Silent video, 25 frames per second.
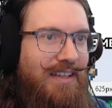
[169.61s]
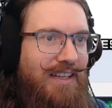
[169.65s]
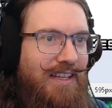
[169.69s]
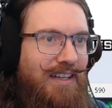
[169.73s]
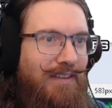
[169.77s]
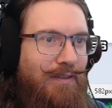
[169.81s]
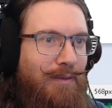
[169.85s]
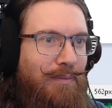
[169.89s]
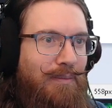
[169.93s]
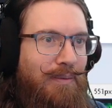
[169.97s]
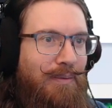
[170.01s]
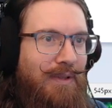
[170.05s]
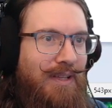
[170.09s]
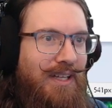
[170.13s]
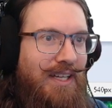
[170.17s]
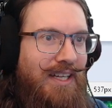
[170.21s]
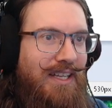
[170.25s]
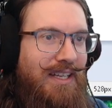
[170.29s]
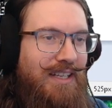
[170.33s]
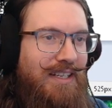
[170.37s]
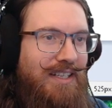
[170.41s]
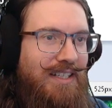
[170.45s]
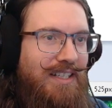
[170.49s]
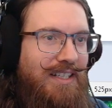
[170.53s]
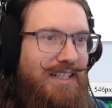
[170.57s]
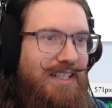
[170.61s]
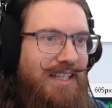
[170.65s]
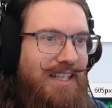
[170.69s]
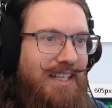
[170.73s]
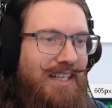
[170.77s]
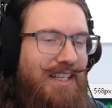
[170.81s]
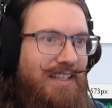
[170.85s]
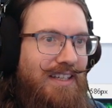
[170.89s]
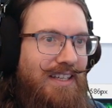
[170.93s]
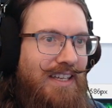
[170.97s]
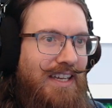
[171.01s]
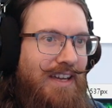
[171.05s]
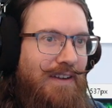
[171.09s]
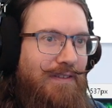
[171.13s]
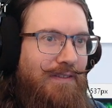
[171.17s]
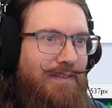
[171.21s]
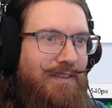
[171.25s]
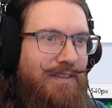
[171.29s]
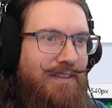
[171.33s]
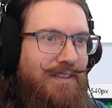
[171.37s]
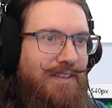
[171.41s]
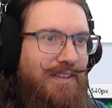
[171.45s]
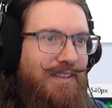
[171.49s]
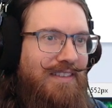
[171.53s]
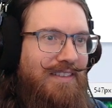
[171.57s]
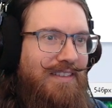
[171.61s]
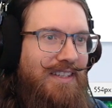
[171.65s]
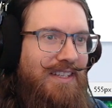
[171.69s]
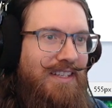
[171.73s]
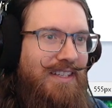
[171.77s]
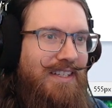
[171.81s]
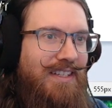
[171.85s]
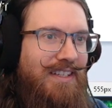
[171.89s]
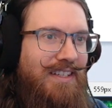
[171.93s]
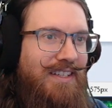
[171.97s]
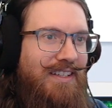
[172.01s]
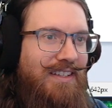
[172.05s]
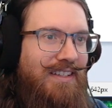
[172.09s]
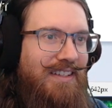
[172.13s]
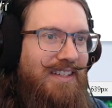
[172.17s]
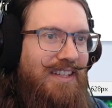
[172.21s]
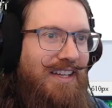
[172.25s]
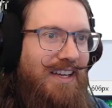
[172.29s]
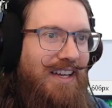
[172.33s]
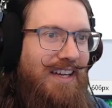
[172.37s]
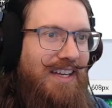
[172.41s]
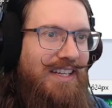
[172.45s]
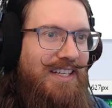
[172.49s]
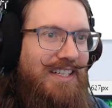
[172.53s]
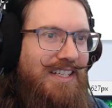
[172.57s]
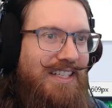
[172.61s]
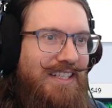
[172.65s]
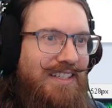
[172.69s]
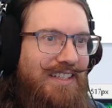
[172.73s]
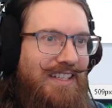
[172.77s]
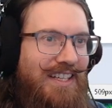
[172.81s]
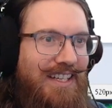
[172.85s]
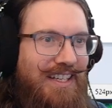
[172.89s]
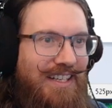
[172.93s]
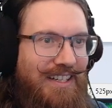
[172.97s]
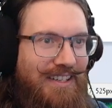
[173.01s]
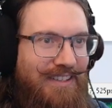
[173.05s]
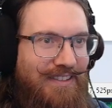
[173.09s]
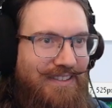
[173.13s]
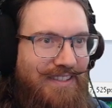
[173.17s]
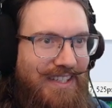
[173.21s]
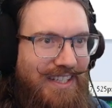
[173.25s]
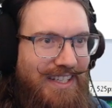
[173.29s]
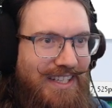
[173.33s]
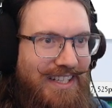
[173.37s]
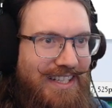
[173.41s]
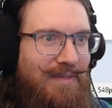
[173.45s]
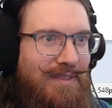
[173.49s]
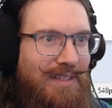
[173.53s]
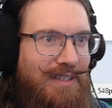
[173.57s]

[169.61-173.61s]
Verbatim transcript: And if you apply it second after, then the height is going to increase.